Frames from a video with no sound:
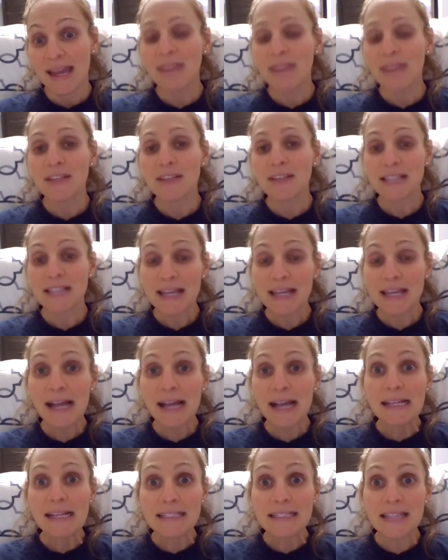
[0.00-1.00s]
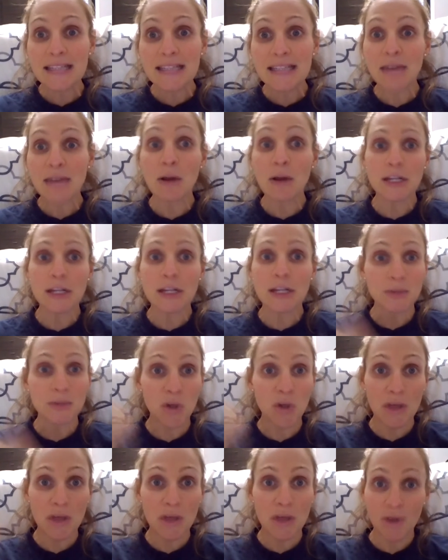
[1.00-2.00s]
If they say yes, then, and because we
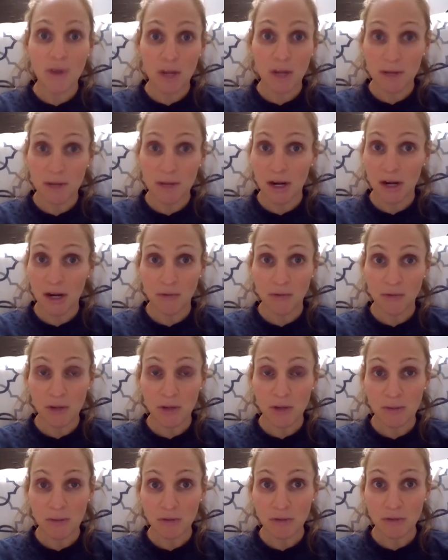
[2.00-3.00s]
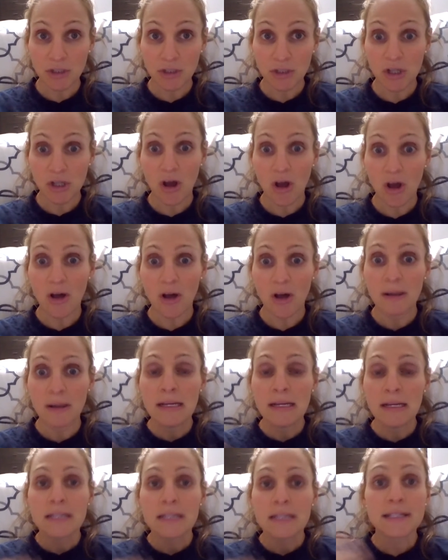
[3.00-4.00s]
know they've already been on a Freedom Revolution call,
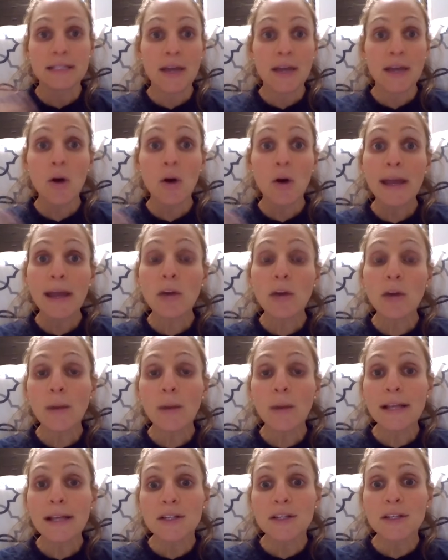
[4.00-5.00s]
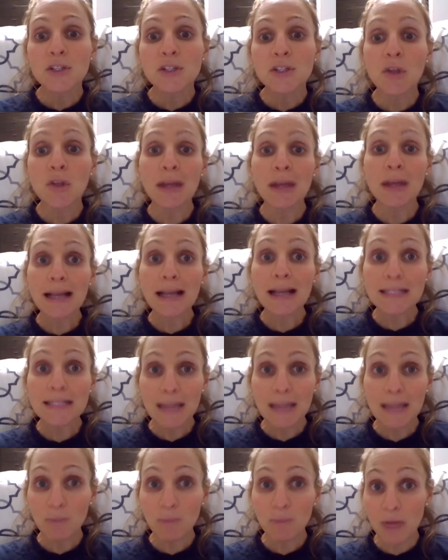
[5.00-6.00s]
to say, okay, great. So the next
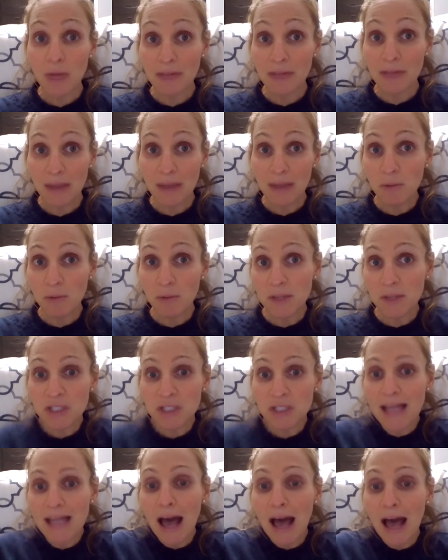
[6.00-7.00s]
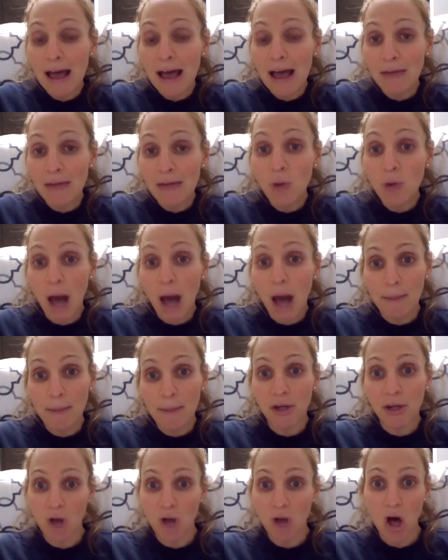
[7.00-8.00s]
step then would be just to have you hop on
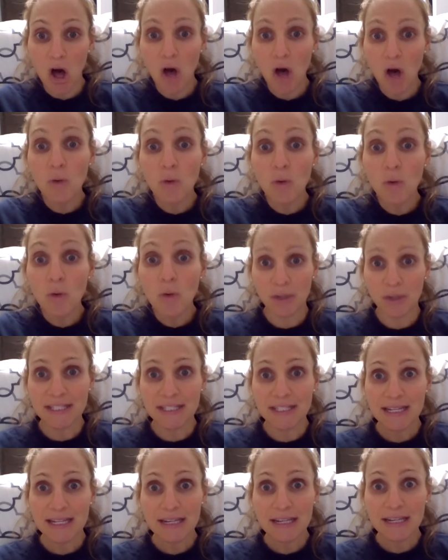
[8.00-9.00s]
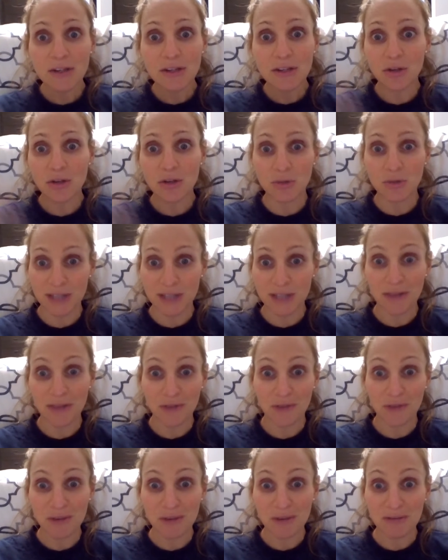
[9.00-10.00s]
a call with Kristen, who was on the
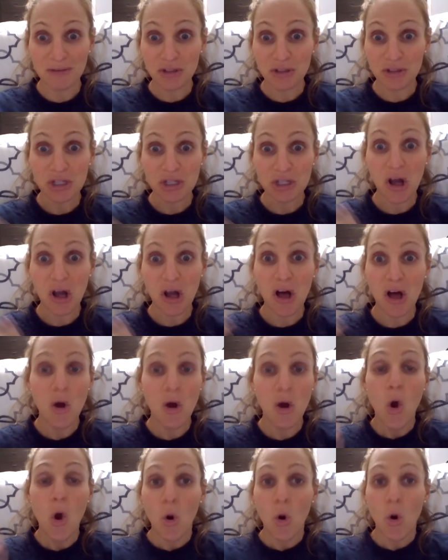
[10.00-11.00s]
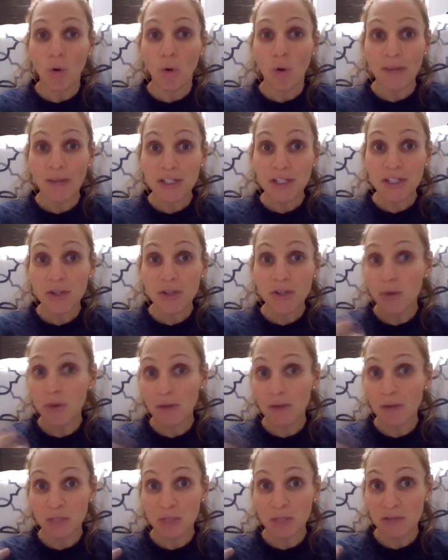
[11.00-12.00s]
Freedom Revolution call, or Rachel,
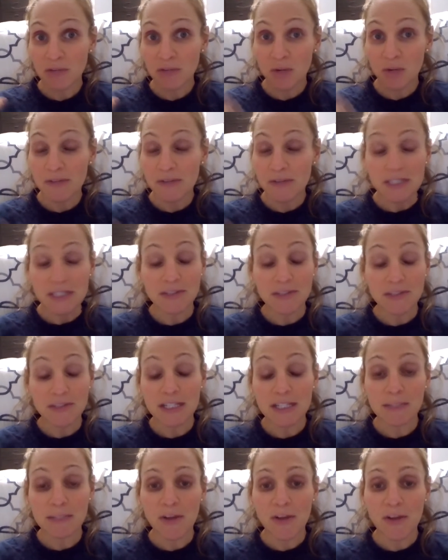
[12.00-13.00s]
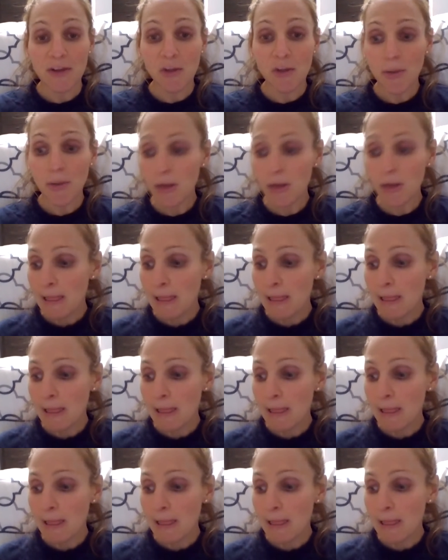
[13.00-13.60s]
whichever one of us is available,